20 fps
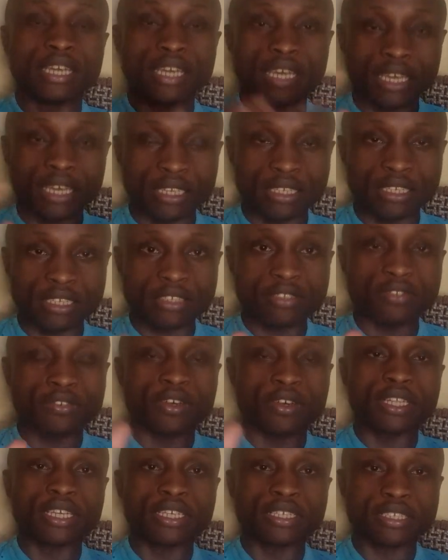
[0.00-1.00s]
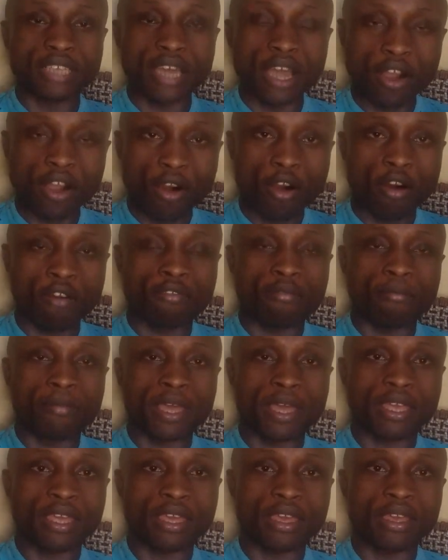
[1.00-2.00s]
it is for the sake of
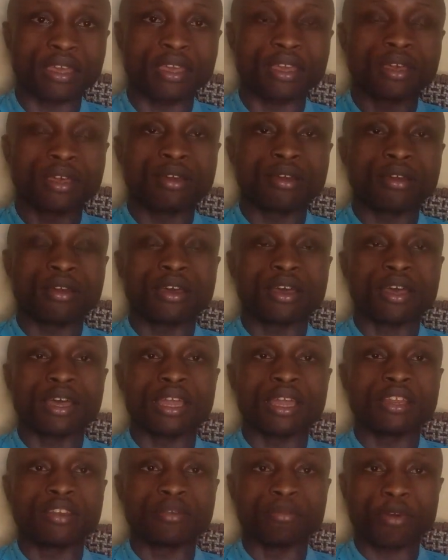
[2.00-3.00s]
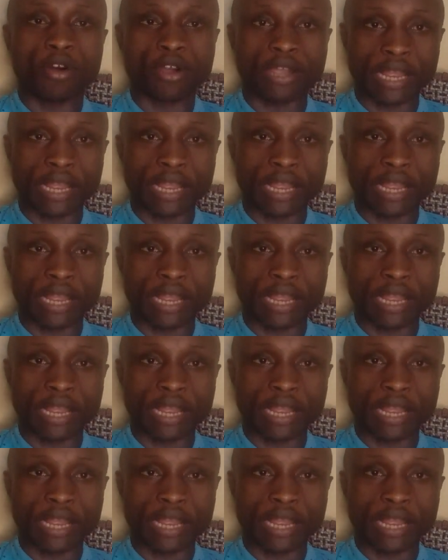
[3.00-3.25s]
making it more